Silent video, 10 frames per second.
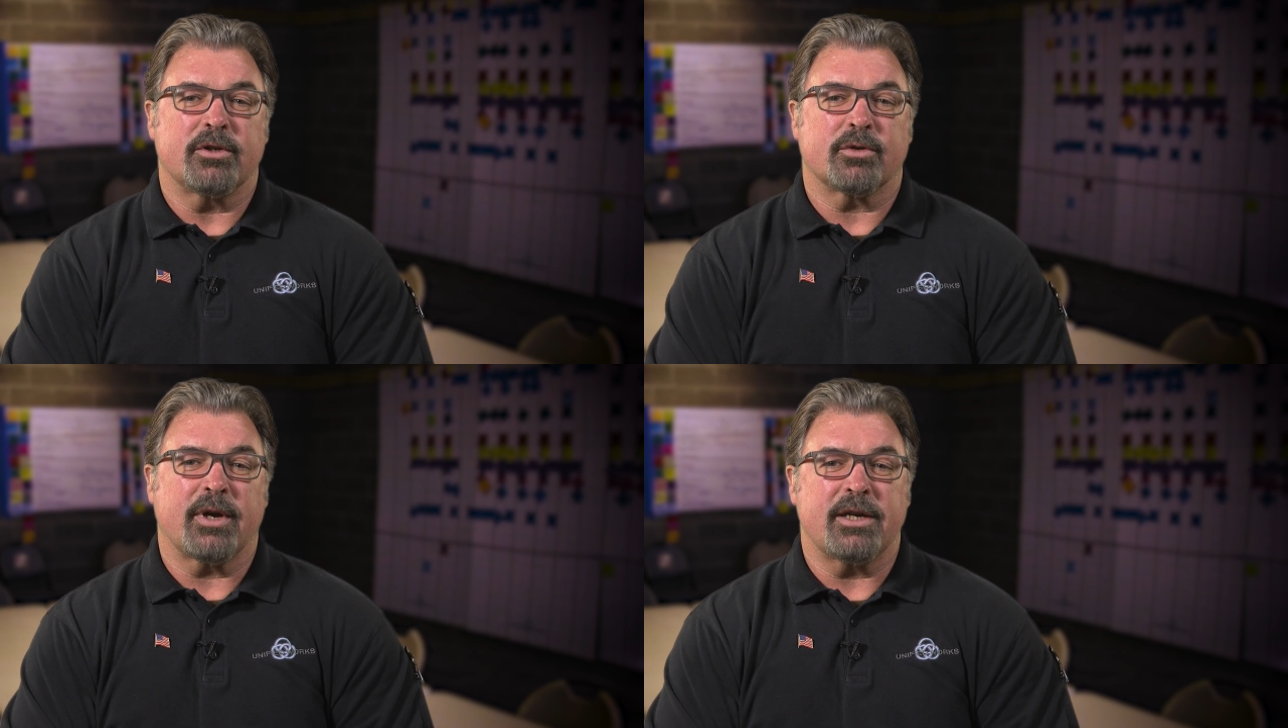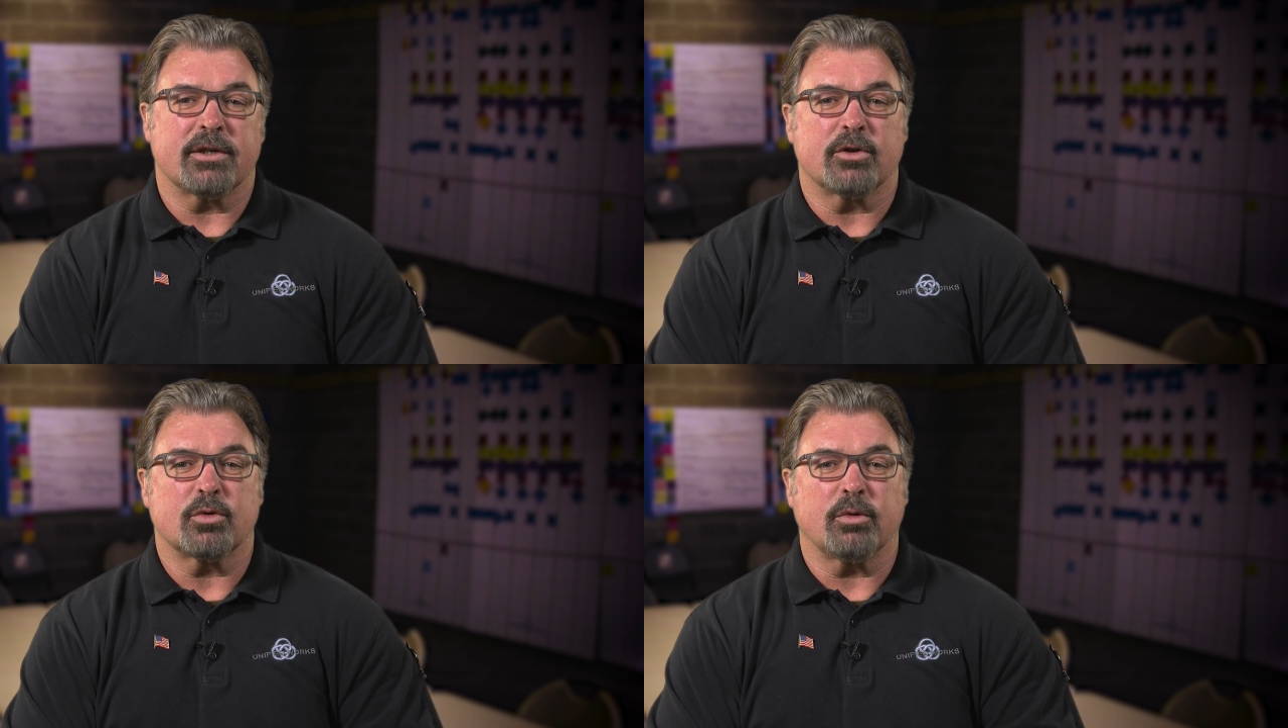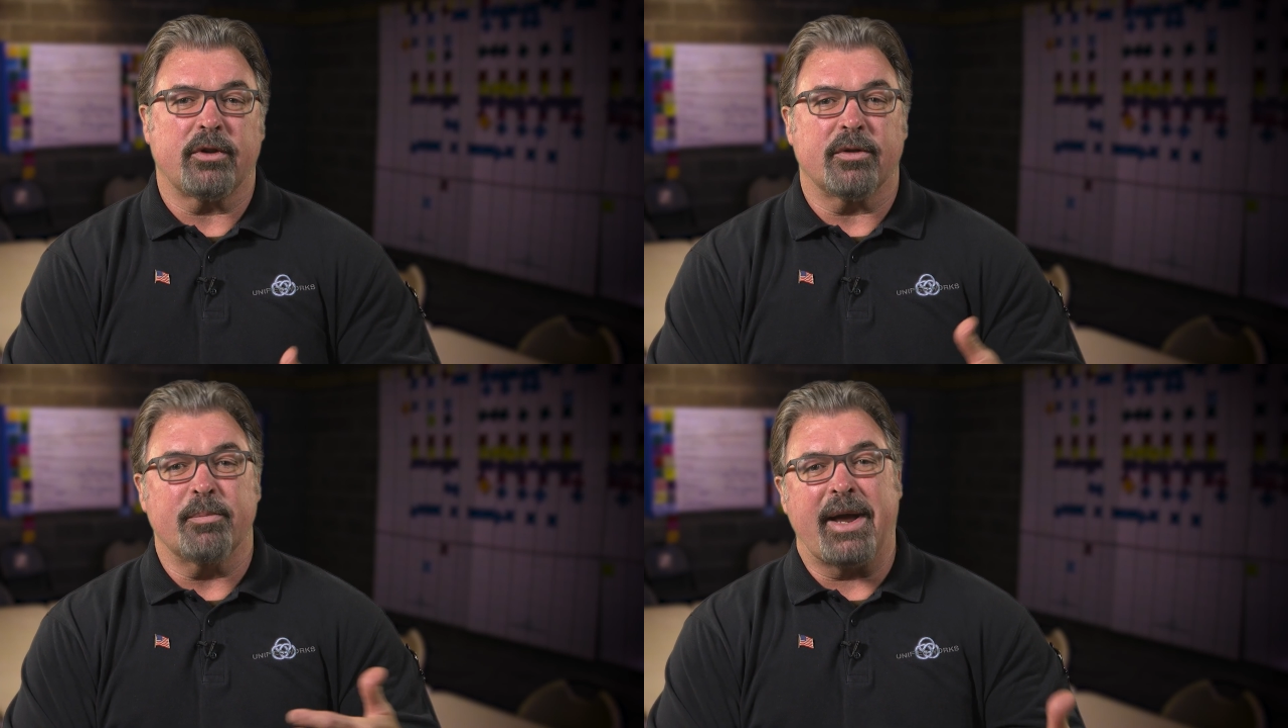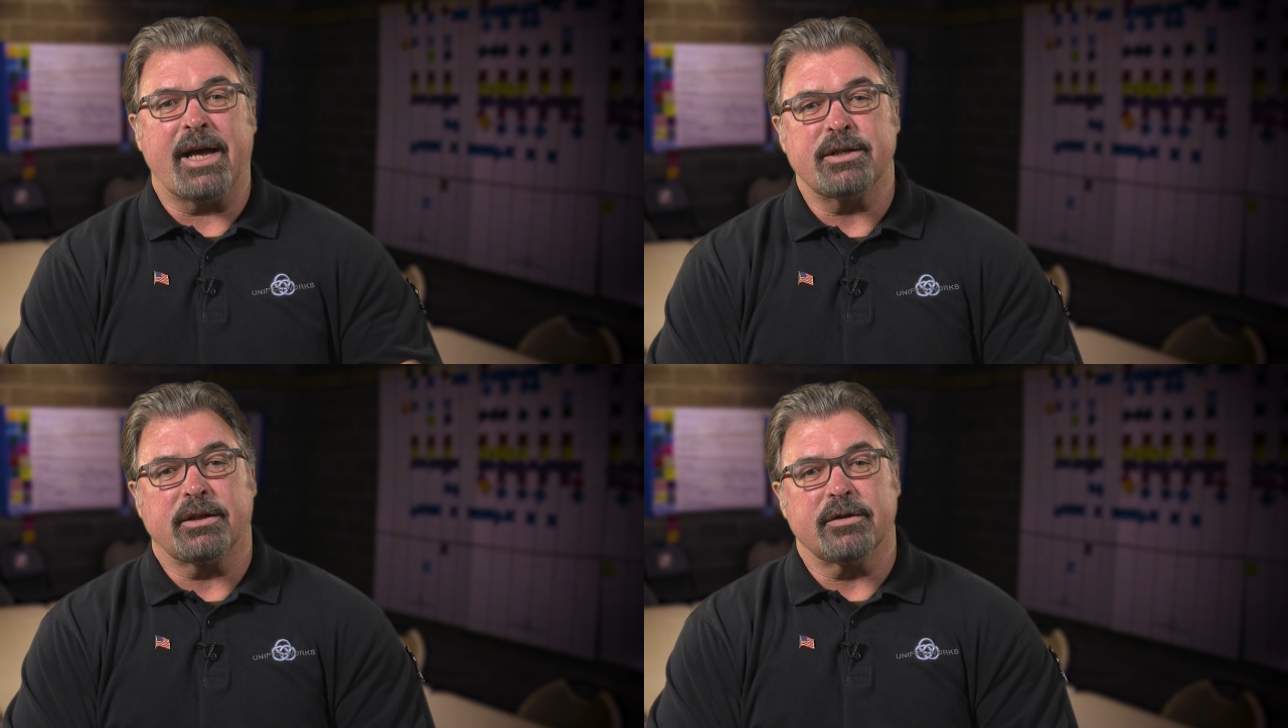the trades are truly the
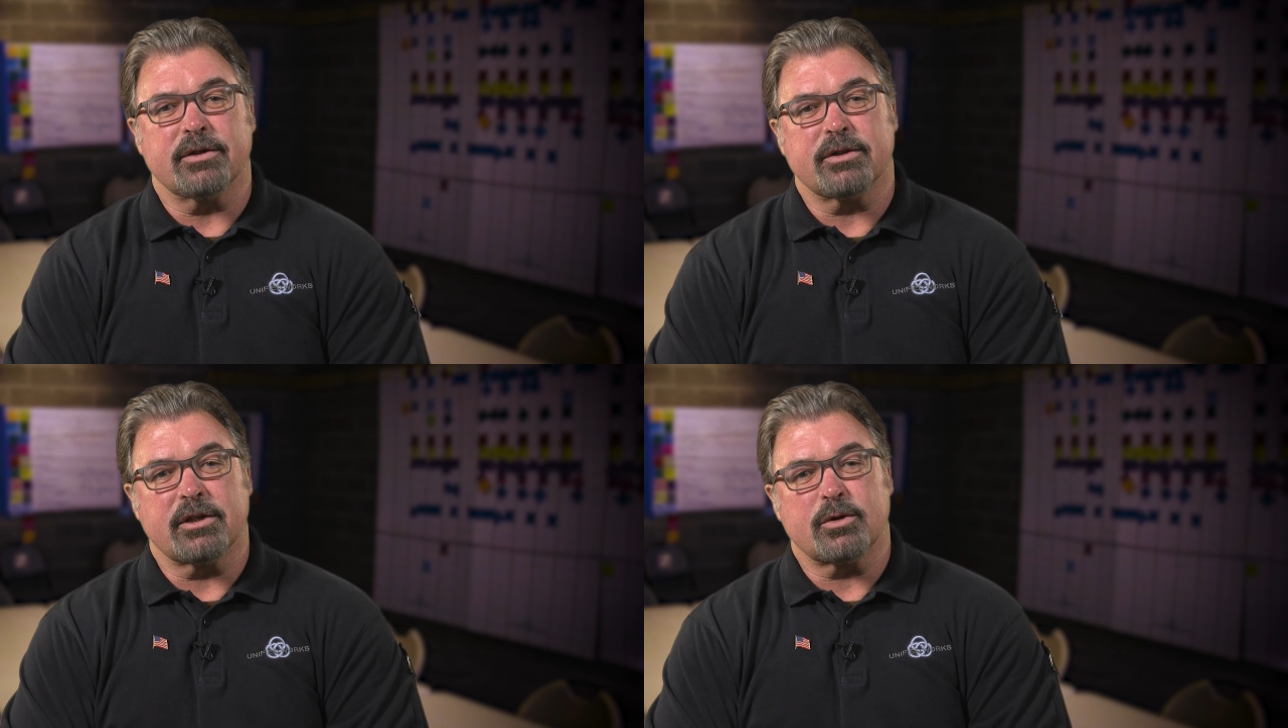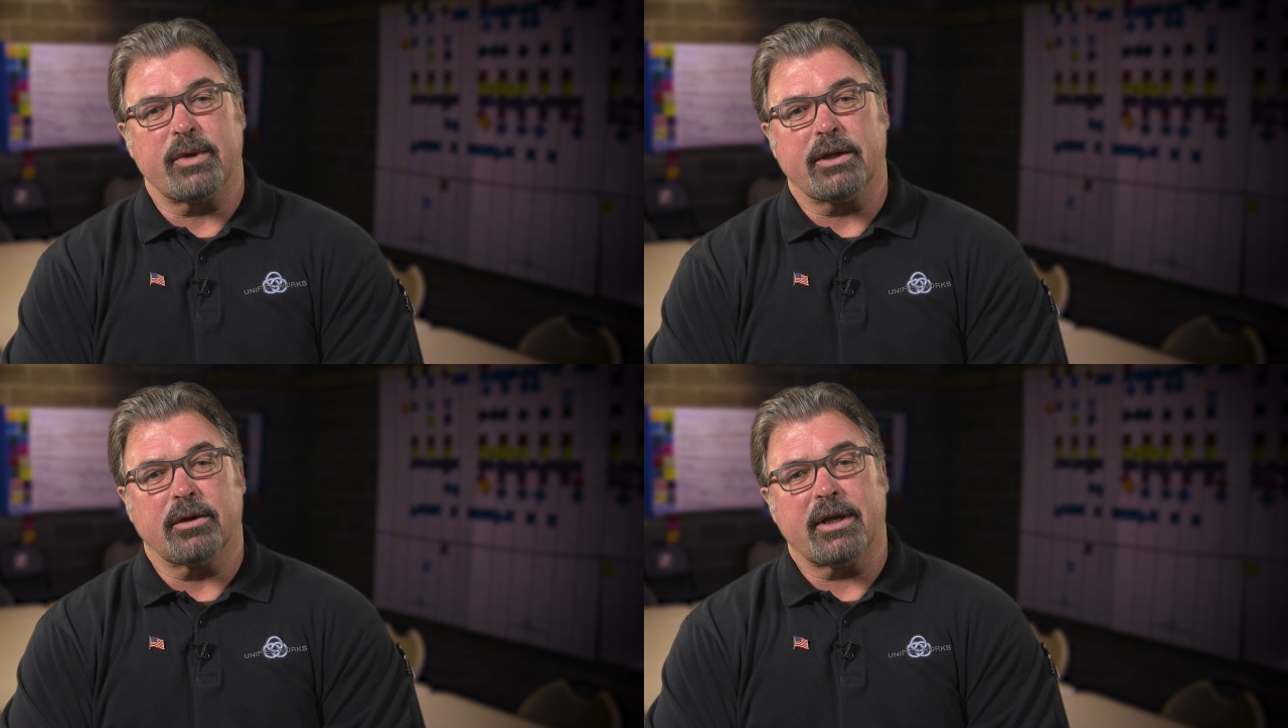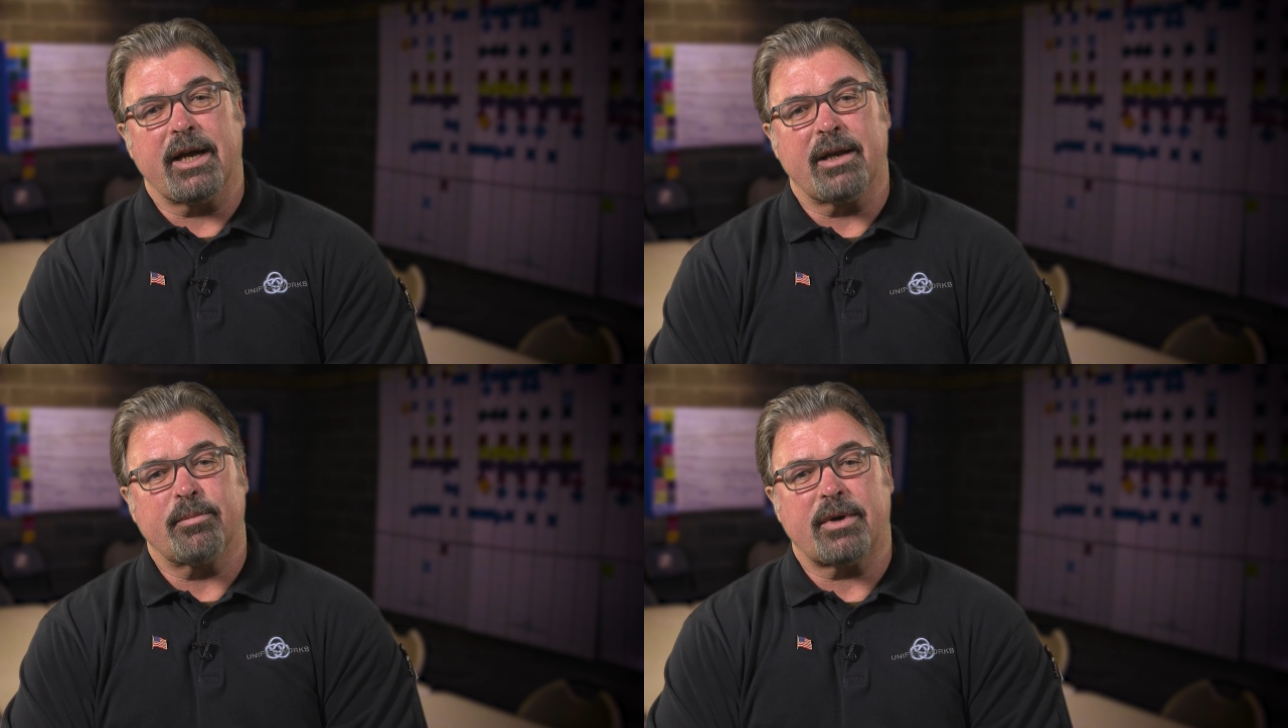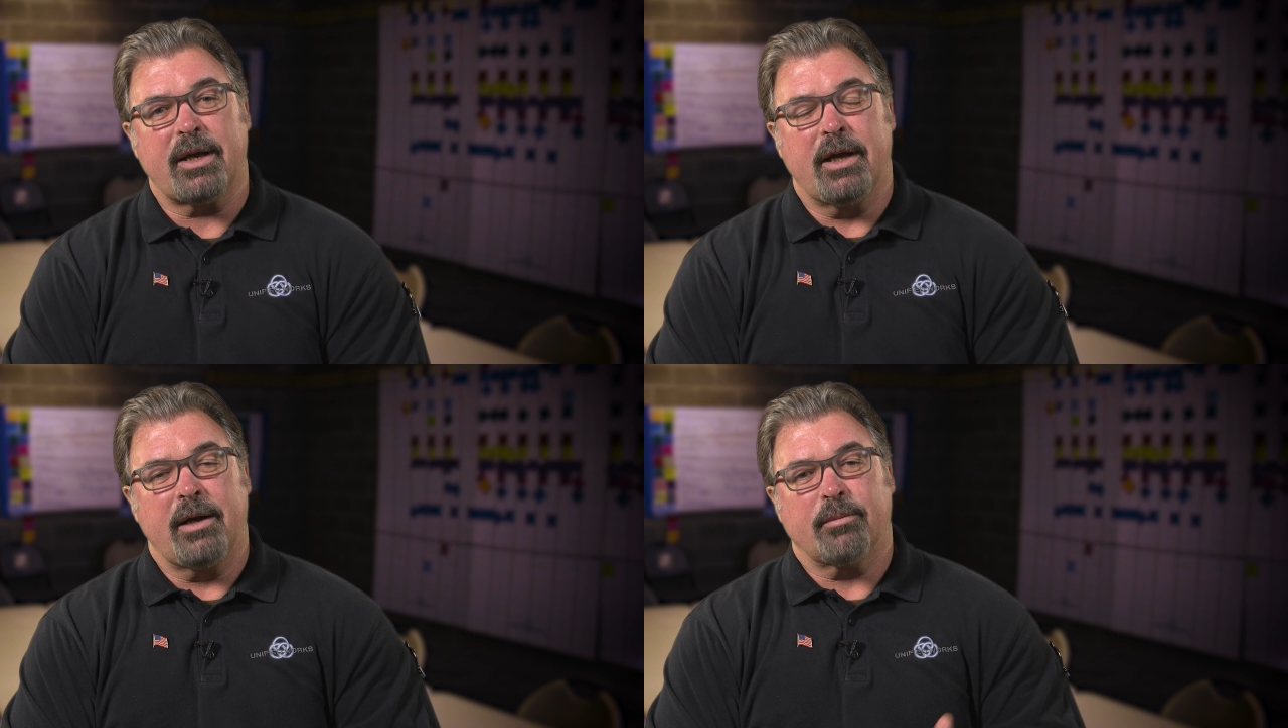magic of the 6-week look-ahead
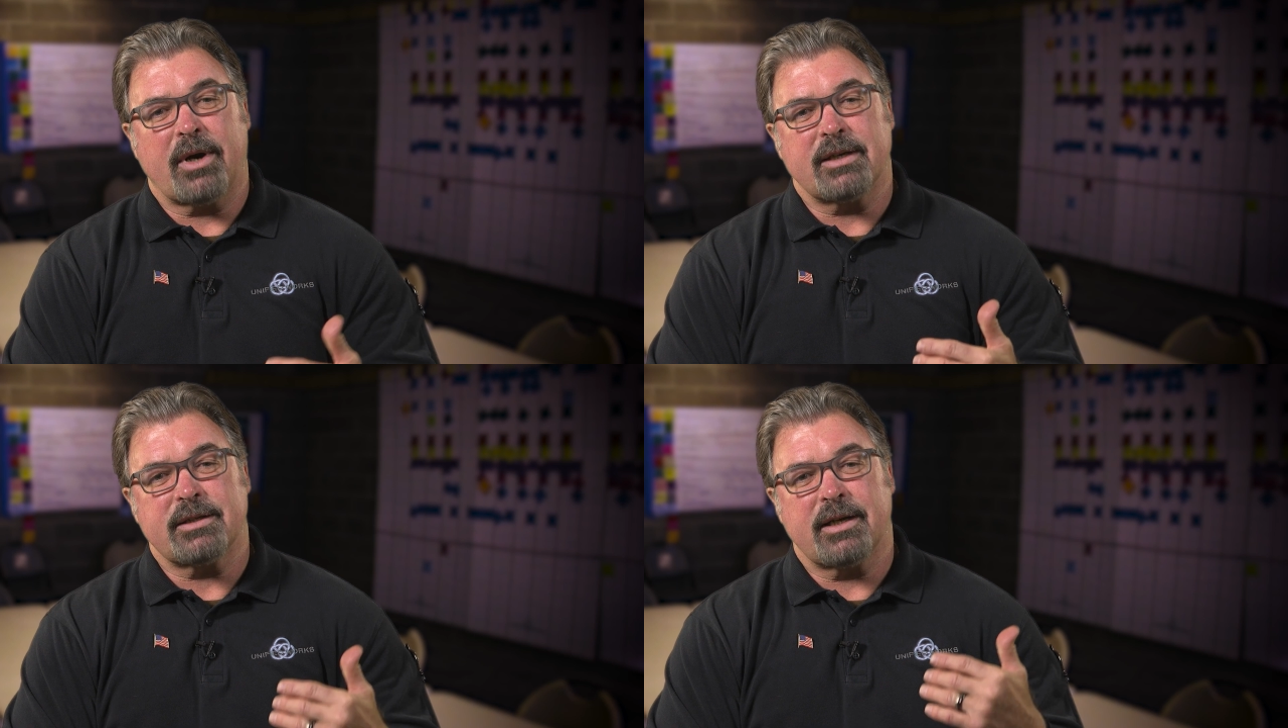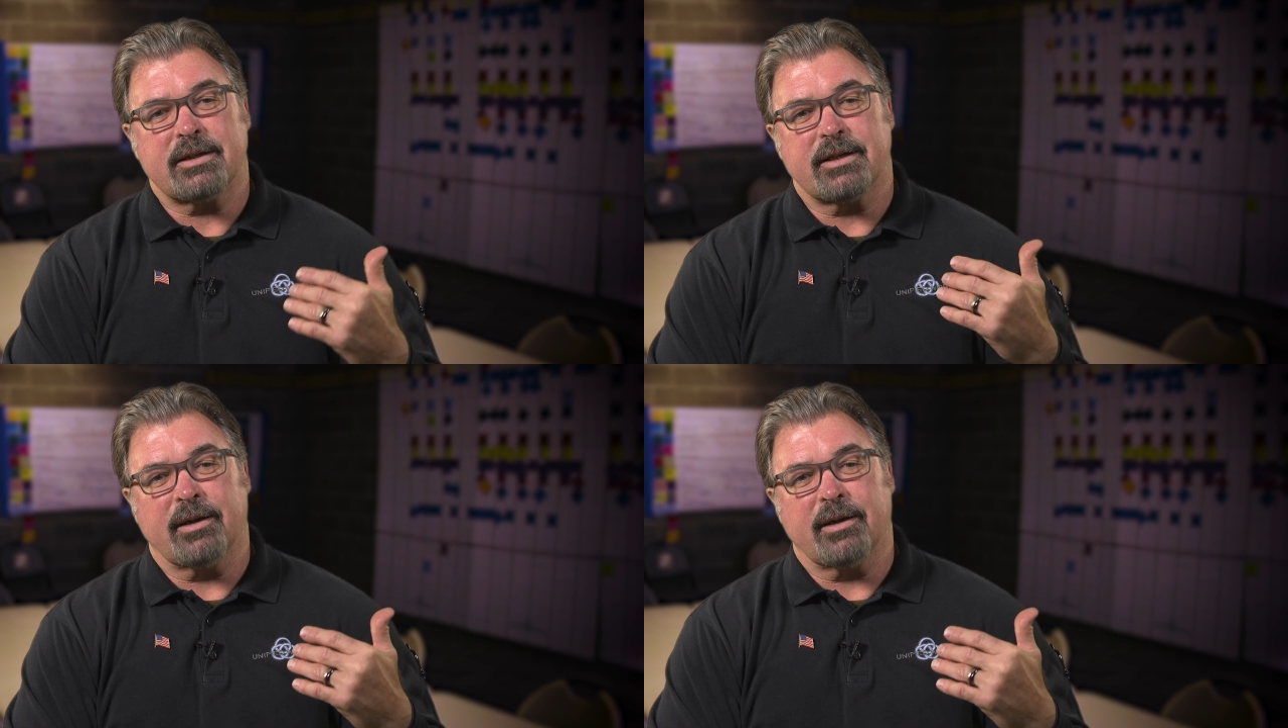process.